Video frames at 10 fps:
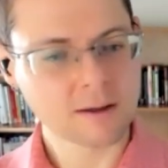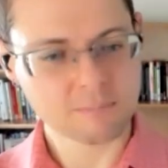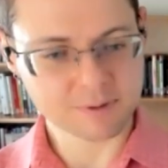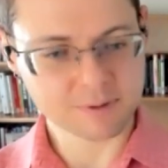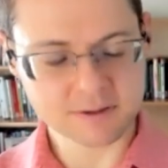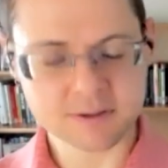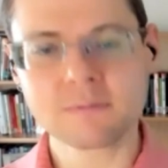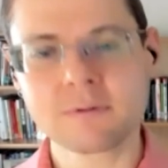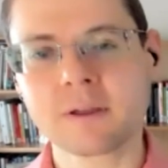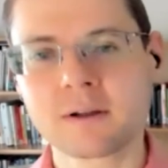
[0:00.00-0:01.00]
But the
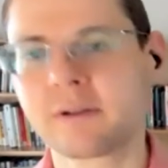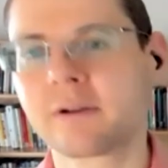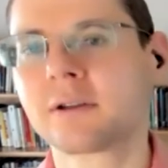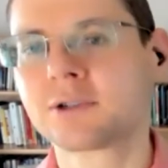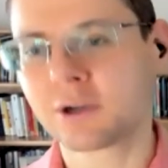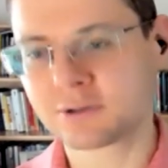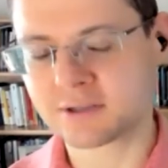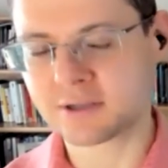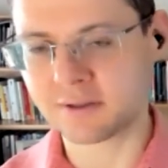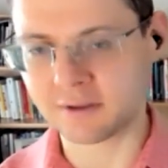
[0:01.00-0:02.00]
survey clearly shows
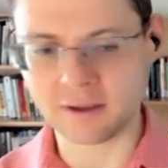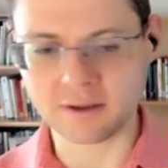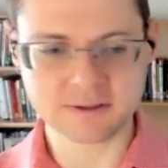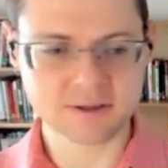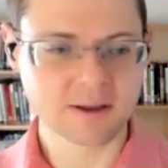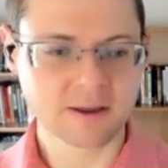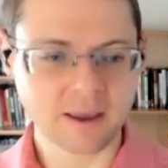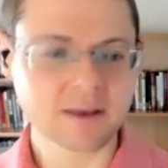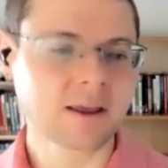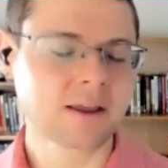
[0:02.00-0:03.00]
it's not the case.
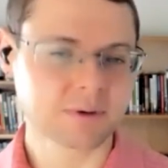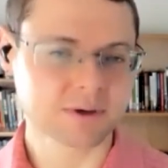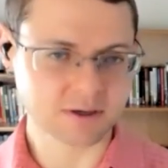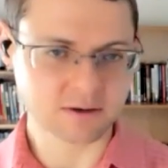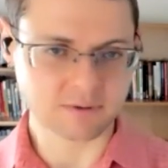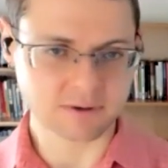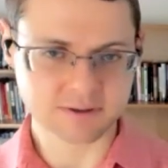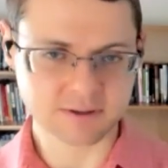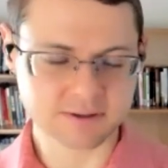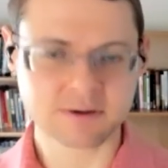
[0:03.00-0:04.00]
88% of us
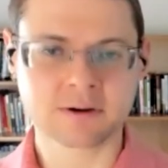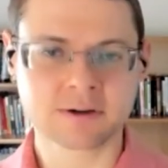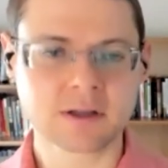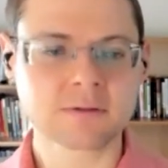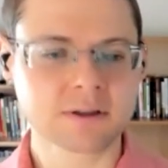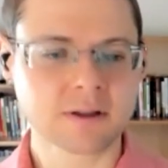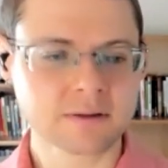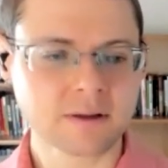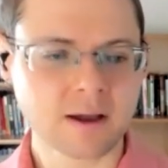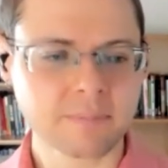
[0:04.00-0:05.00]
consider ourselves in the
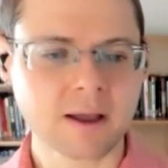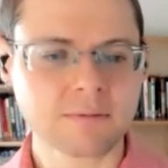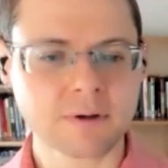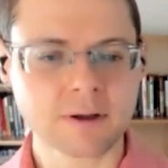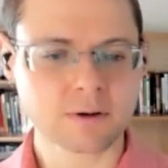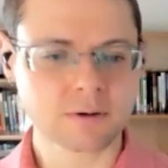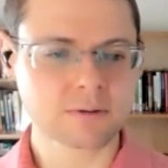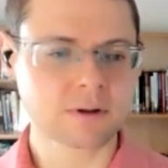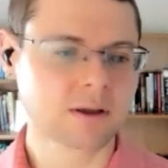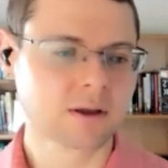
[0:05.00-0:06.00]
top half, and
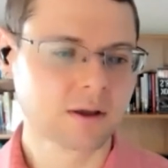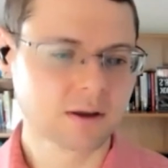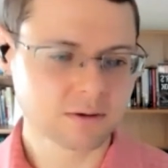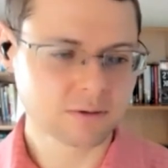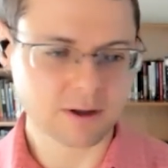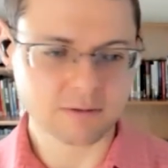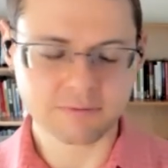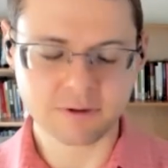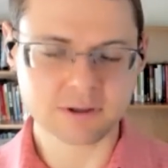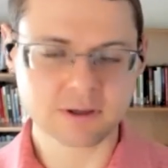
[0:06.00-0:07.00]
only
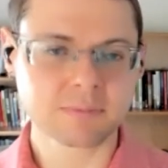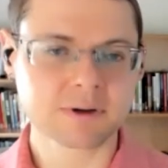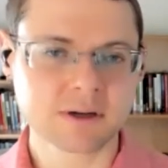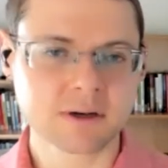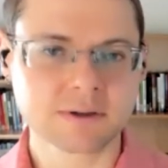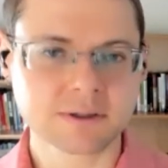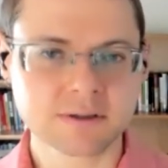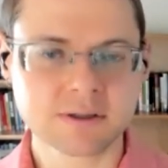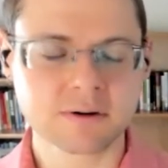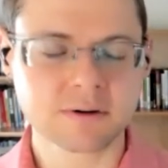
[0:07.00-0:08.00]
12, 13% of us
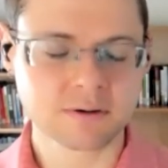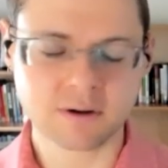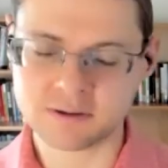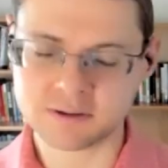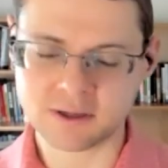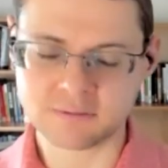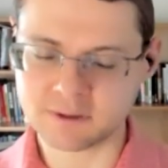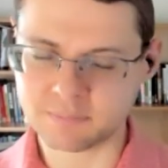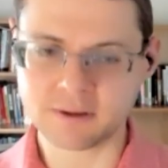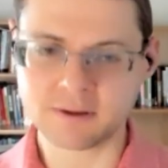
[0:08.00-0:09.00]
consider ourselves
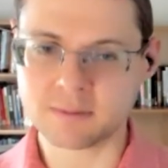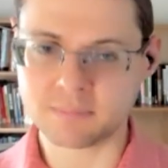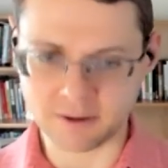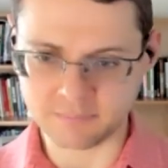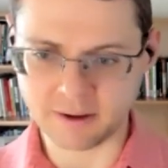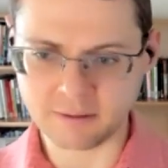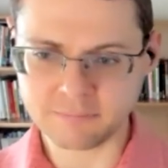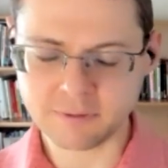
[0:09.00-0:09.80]
to be in the bottom half.